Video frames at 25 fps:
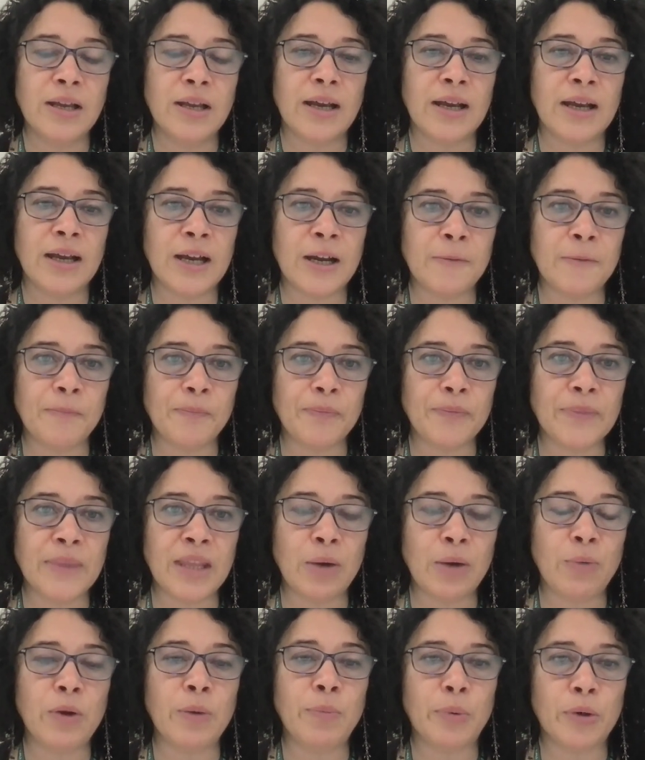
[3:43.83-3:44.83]

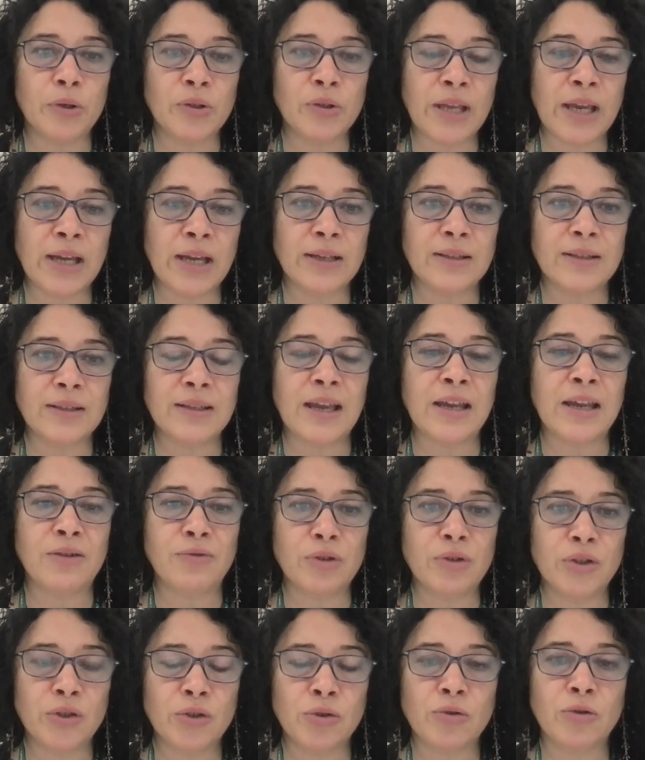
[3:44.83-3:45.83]
that we protect and
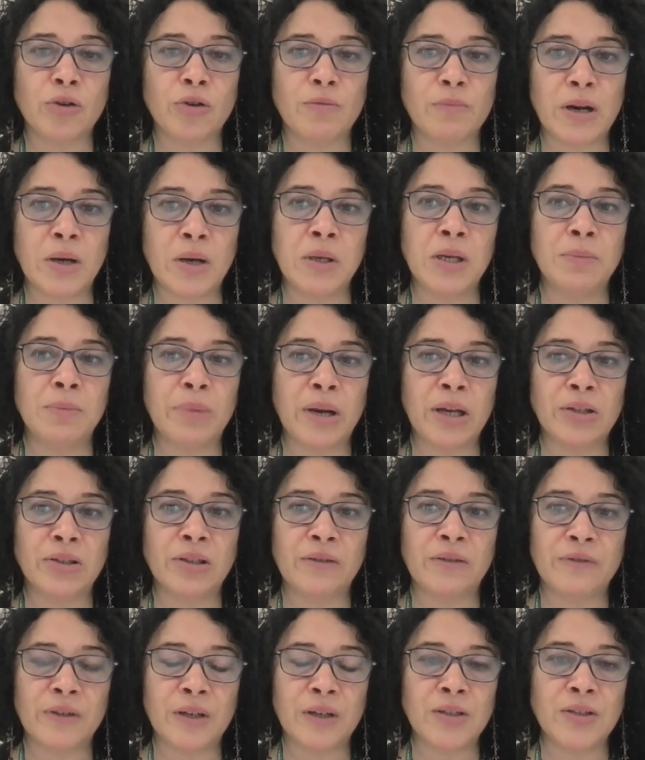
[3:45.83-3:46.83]
restore marine
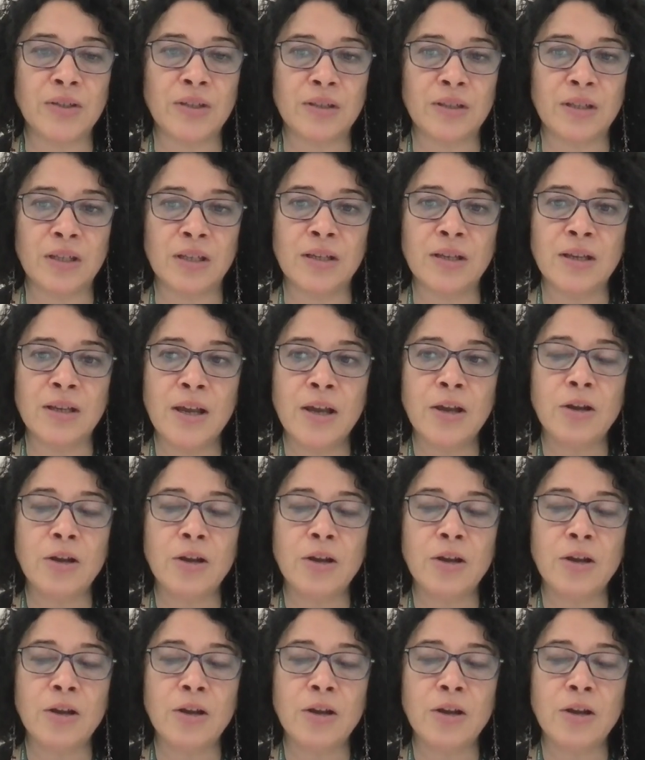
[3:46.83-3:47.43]
biodiversity,